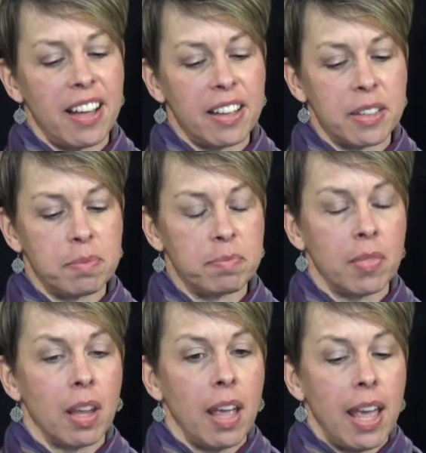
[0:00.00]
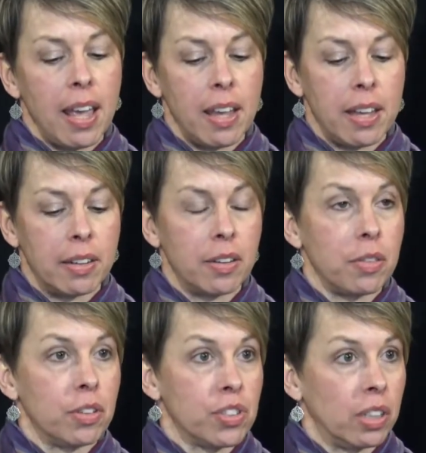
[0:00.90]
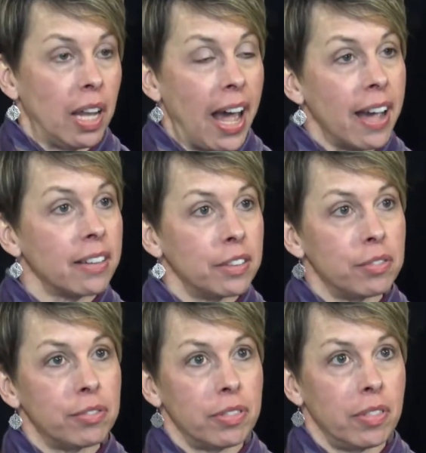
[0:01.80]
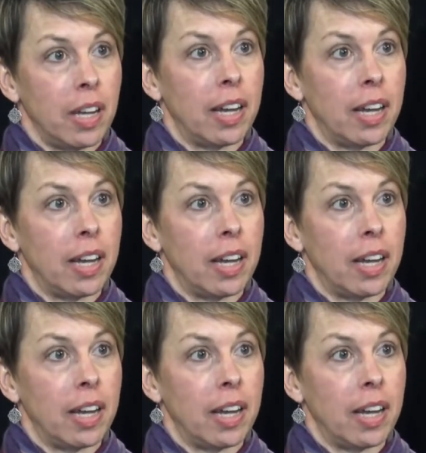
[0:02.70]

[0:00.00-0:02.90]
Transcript: um, and there's a lack of